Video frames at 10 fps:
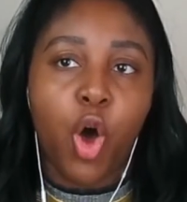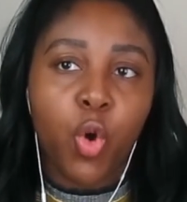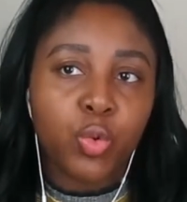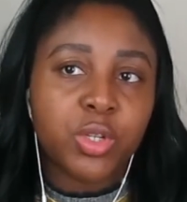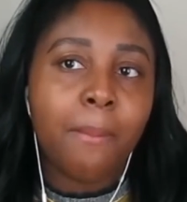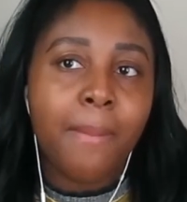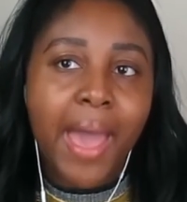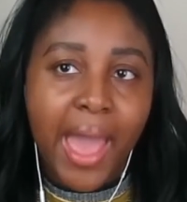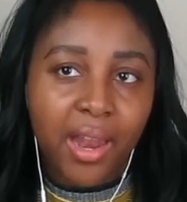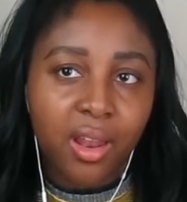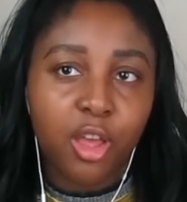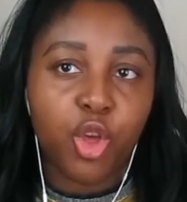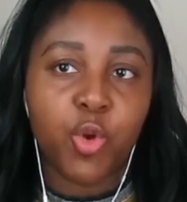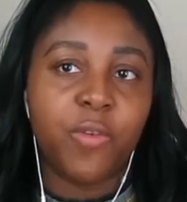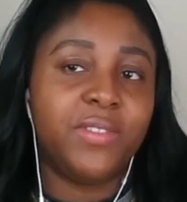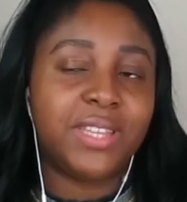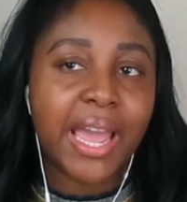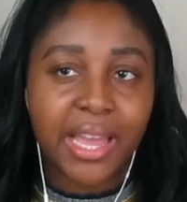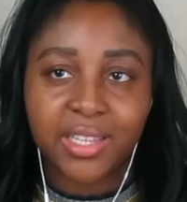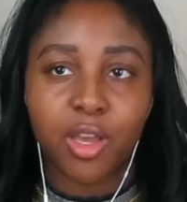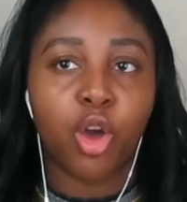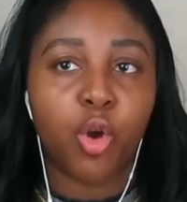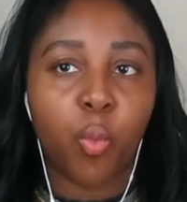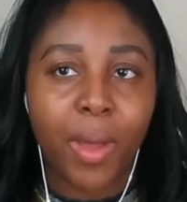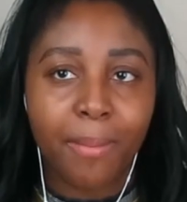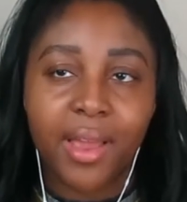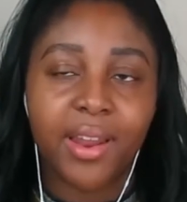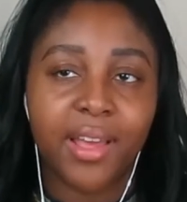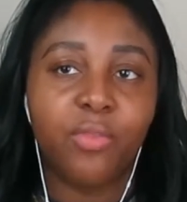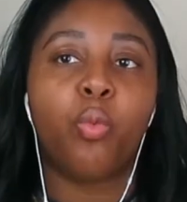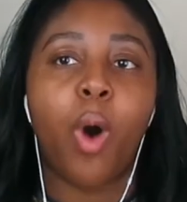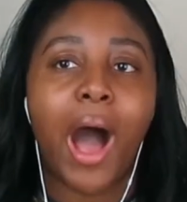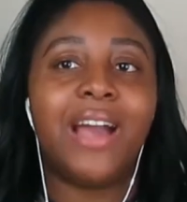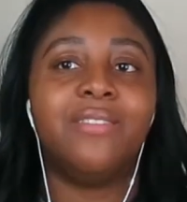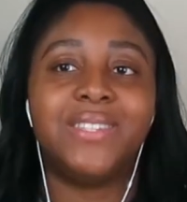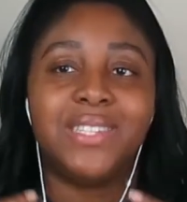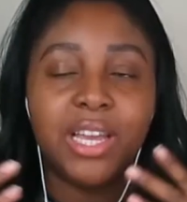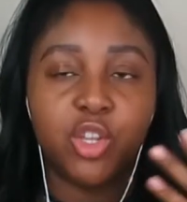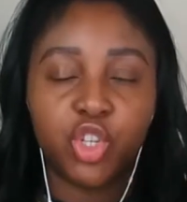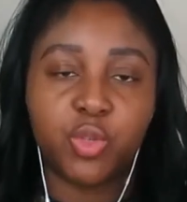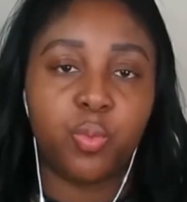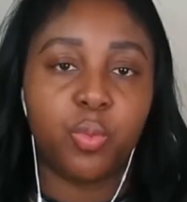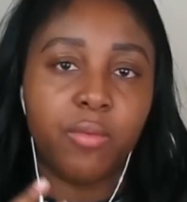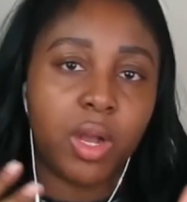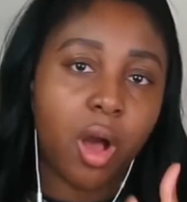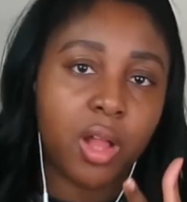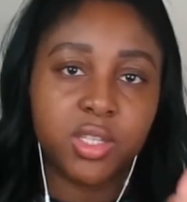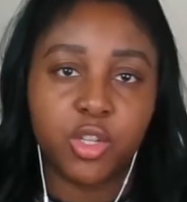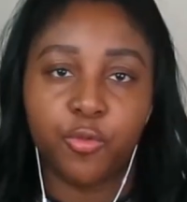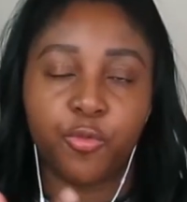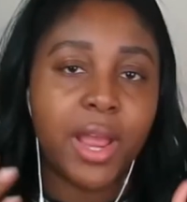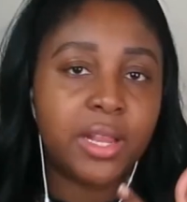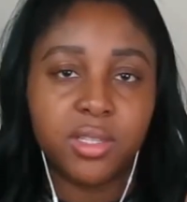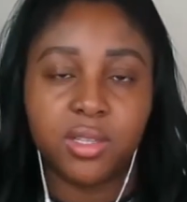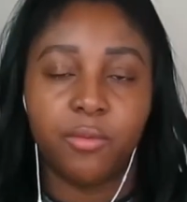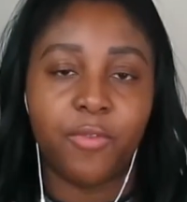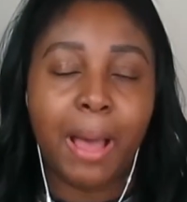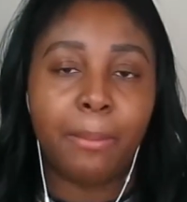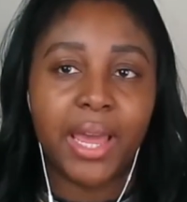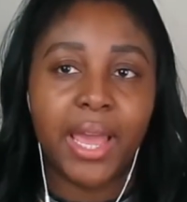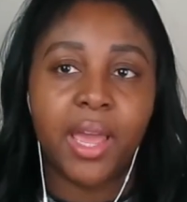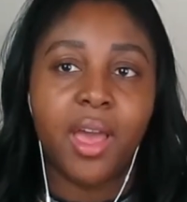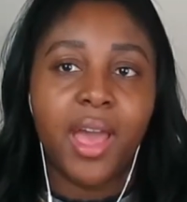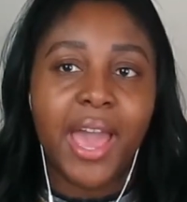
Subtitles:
older men who have dated younger women, in what I've seen just in regards to friends and family,